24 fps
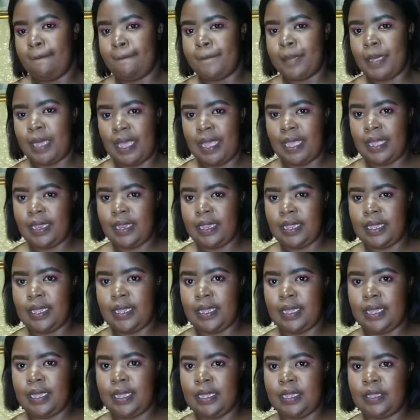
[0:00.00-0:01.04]
By
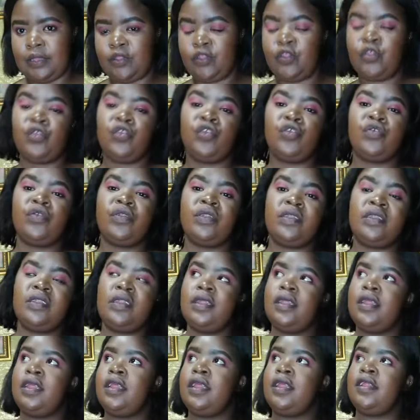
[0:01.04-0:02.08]
the
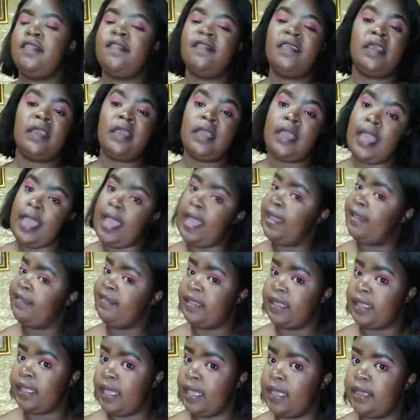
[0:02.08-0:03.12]
security thingy at
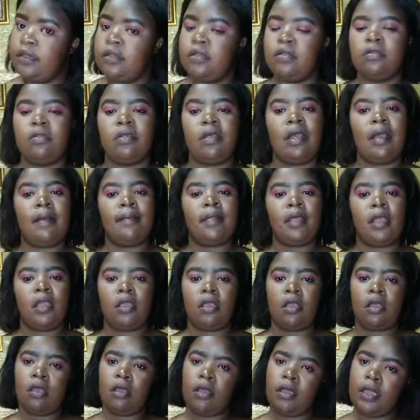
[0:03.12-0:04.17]
the gate. I'm like,
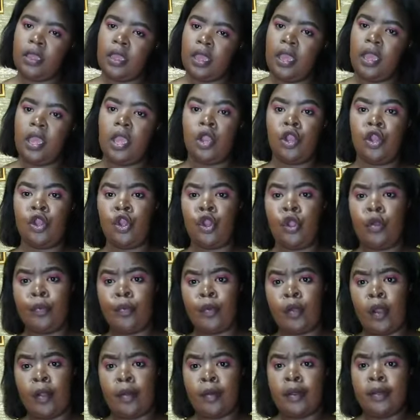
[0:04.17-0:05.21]
okay, no
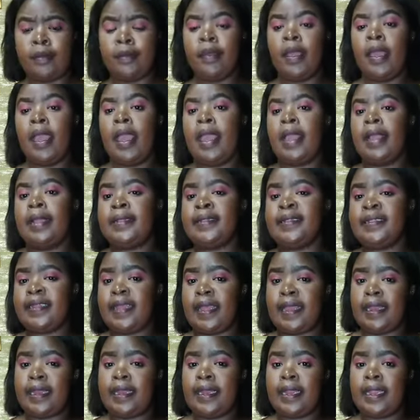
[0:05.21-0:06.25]
problem. It's
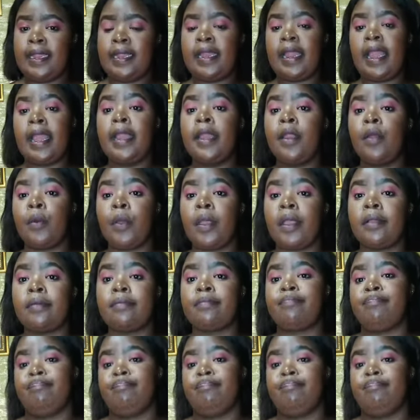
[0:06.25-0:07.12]
getting late anyway.